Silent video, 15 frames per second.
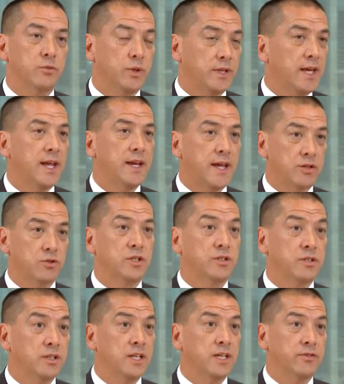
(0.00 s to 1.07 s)
we can actually
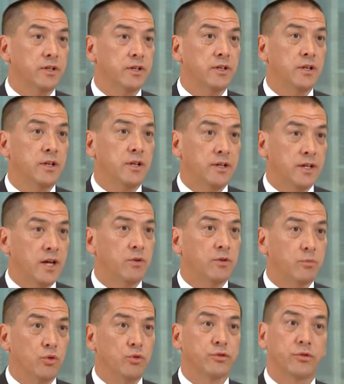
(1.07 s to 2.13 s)
de-lever now with
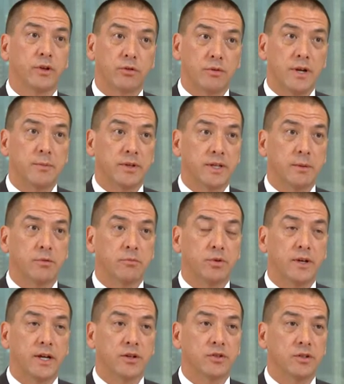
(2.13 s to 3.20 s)
Maules Creek ramping up in
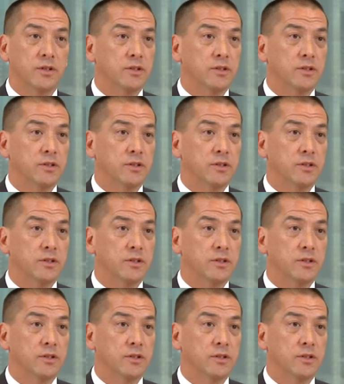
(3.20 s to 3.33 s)
production.